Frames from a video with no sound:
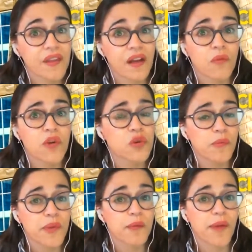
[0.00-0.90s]
which will
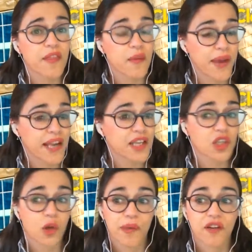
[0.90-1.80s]
be about the main
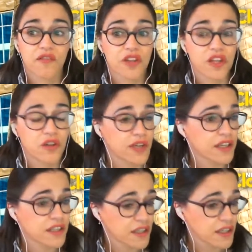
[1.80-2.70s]
topic of the unit.